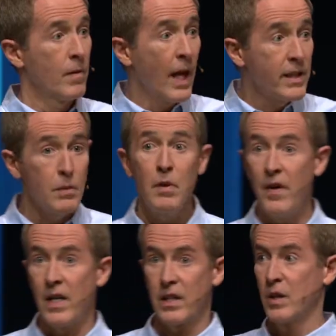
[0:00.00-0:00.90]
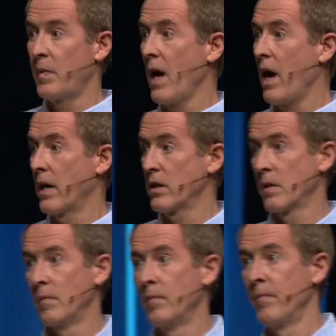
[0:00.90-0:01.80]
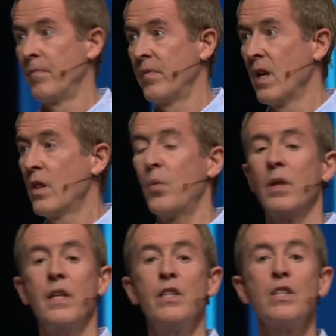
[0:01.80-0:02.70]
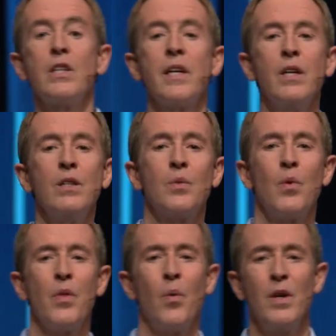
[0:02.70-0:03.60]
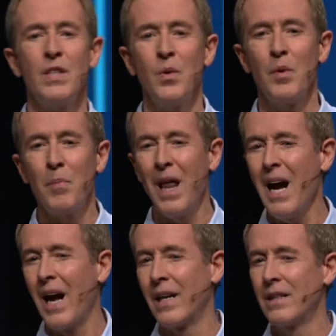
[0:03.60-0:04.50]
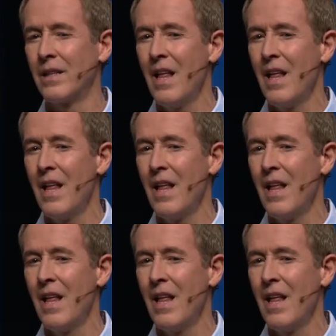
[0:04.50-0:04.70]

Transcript: like some of us, let's be honest, the religious leaders were the ones who were blind.